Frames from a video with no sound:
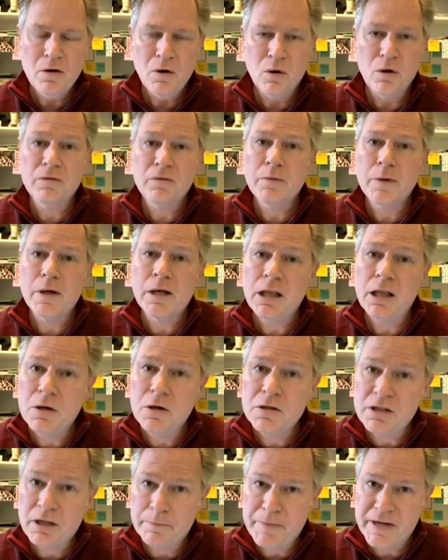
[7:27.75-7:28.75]
or if we
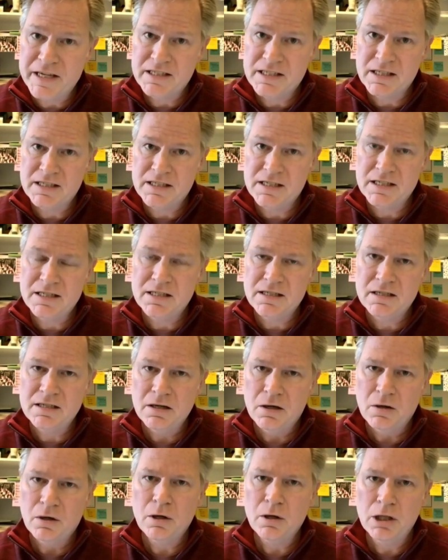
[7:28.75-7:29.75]
close our businesses,
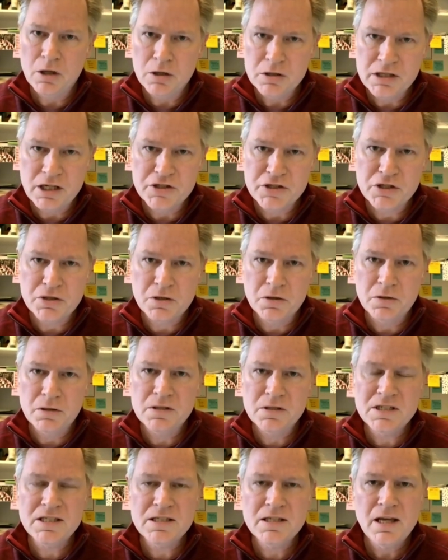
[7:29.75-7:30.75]
close our
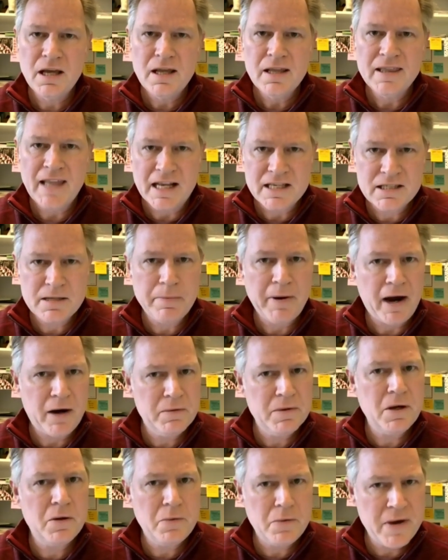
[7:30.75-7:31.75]
schools, that's the power
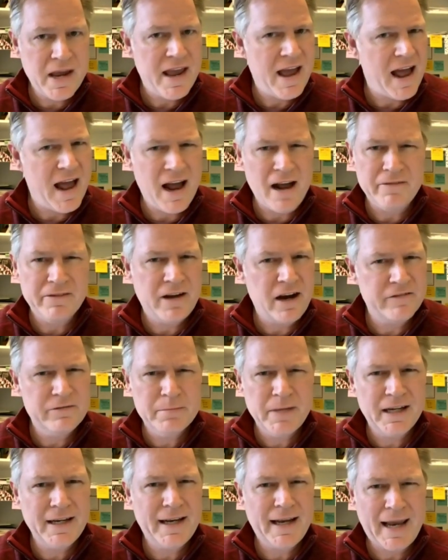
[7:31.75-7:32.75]
that we have.
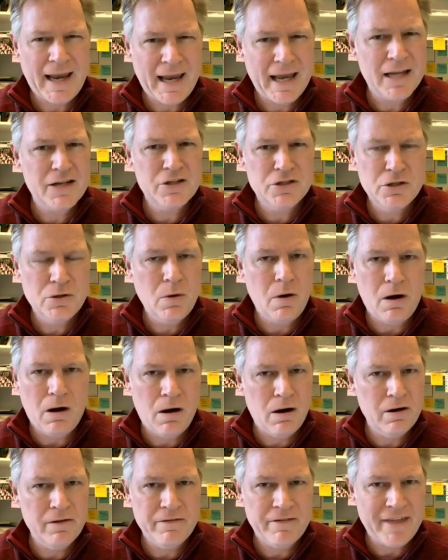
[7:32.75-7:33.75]
Government can't do
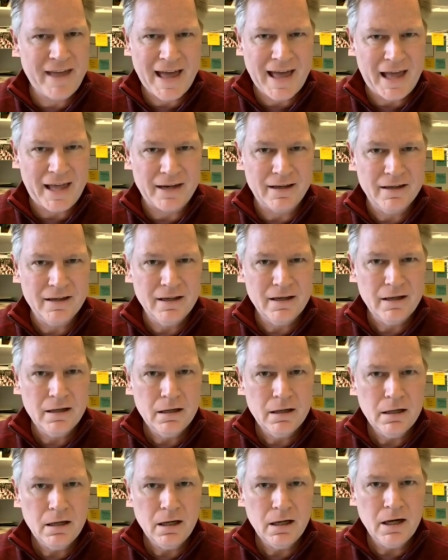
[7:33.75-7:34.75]
all of that.
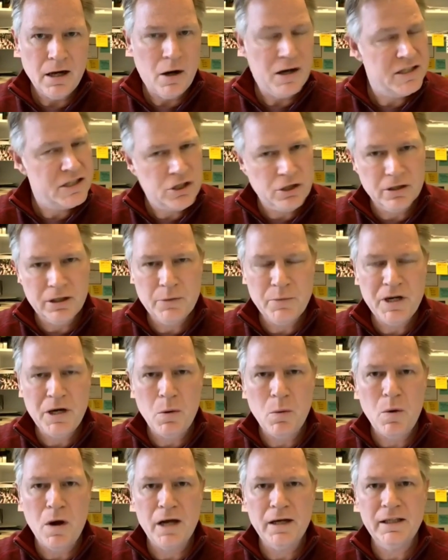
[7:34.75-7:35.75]
But certainly we
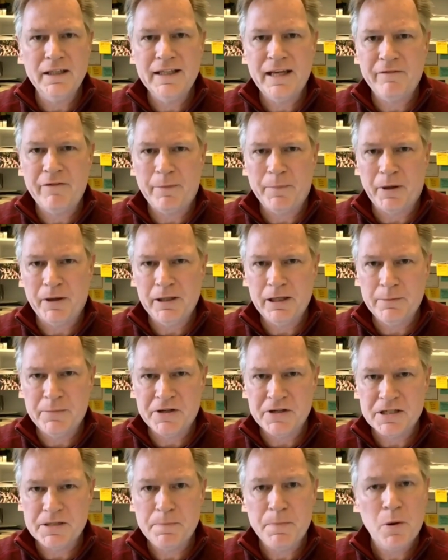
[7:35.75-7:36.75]
don't want to give up our
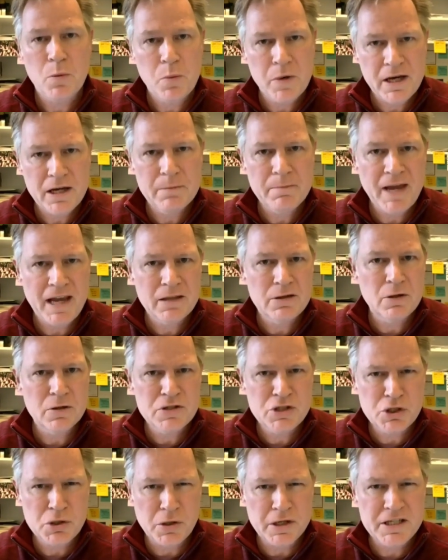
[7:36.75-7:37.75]
liberties, but we can make
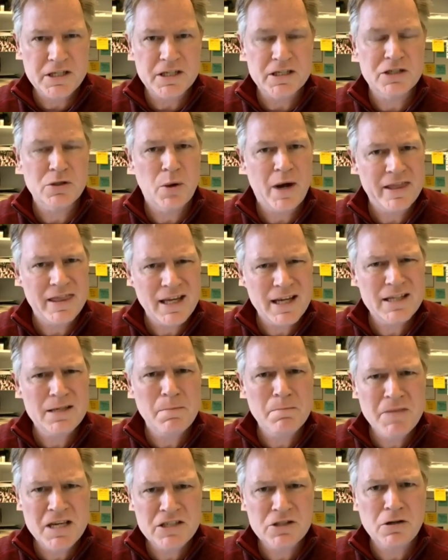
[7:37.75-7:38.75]
those choices. So I think it's a
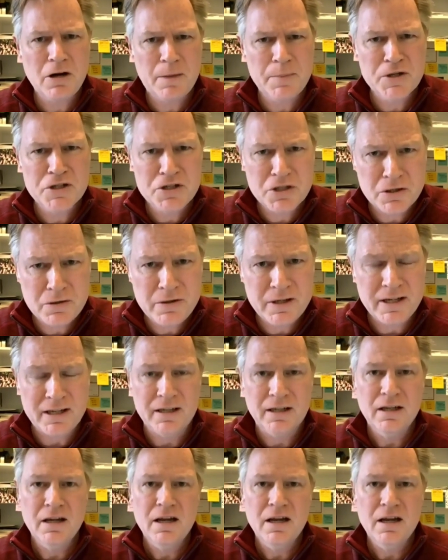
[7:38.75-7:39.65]
missed opportunity